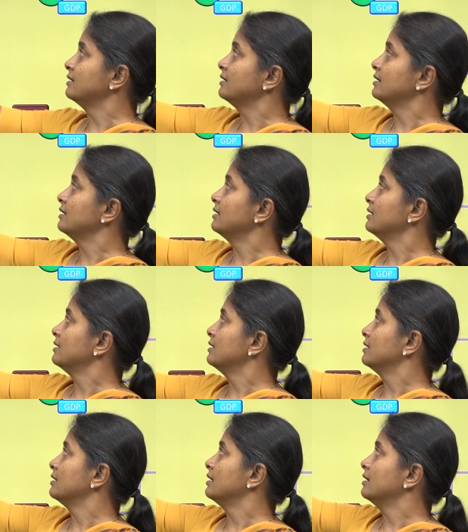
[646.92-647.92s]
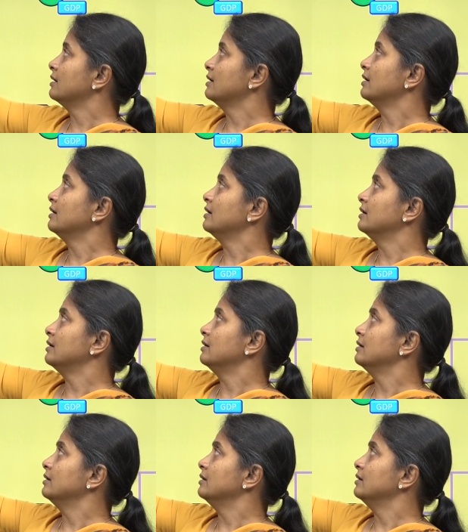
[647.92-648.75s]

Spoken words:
[no speech]